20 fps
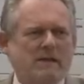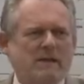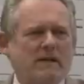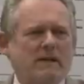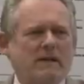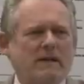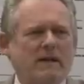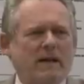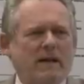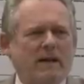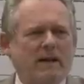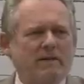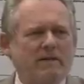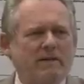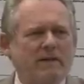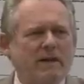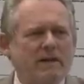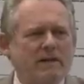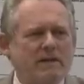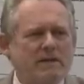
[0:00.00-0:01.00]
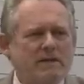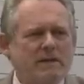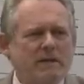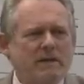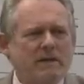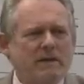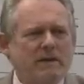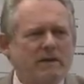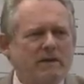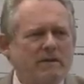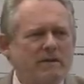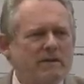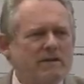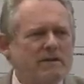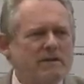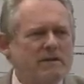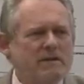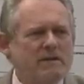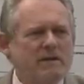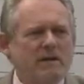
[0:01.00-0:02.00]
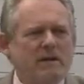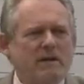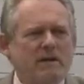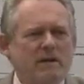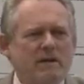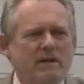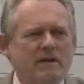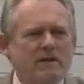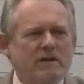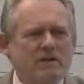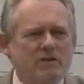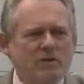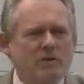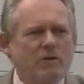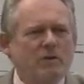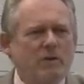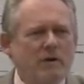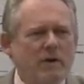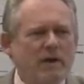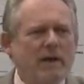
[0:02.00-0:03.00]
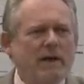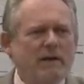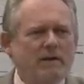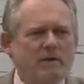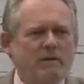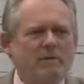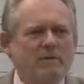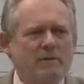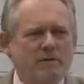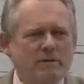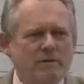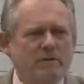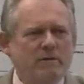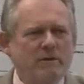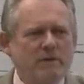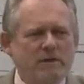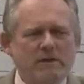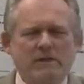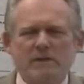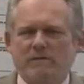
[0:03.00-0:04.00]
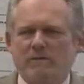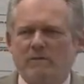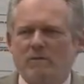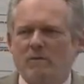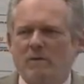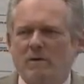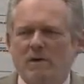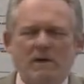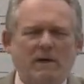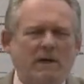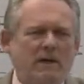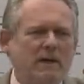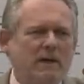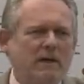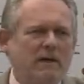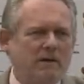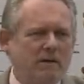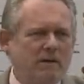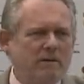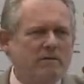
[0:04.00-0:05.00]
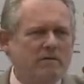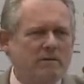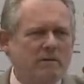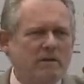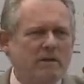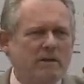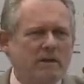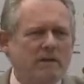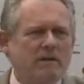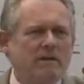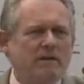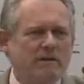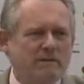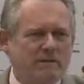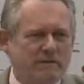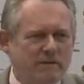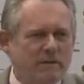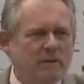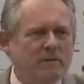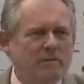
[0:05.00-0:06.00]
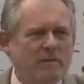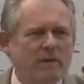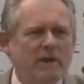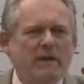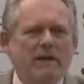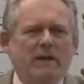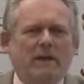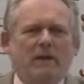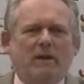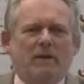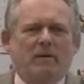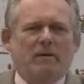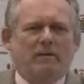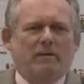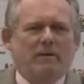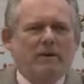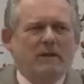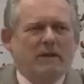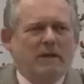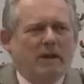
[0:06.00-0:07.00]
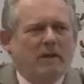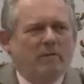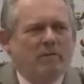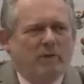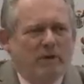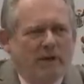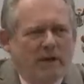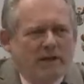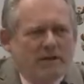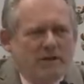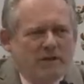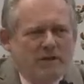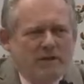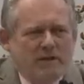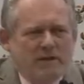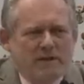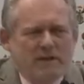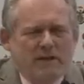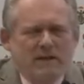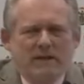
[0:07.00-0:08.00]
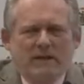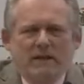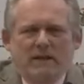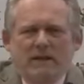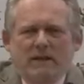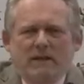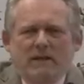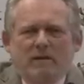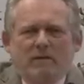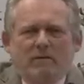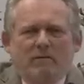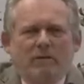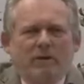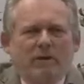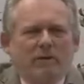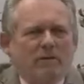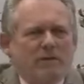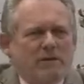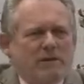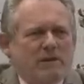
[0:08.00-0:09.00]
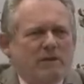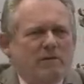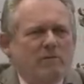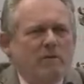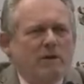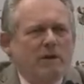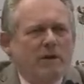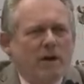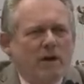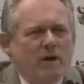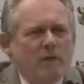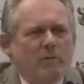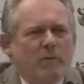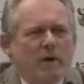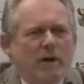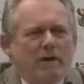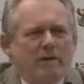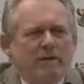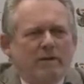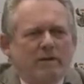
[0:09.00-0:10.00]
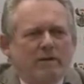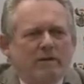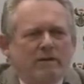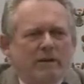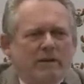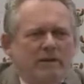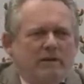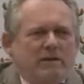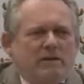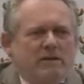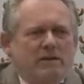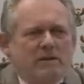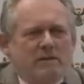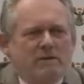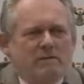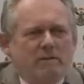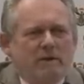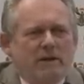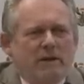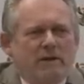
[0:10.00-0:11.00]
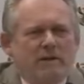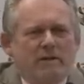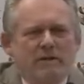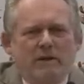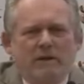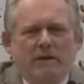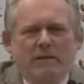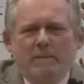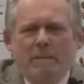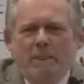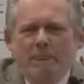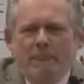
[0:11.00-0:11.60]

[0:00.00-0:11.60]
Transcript: uh, and that uh, this uh, should create opportunities for uh, local uh, film productions. We also would hope, I think, that this is where the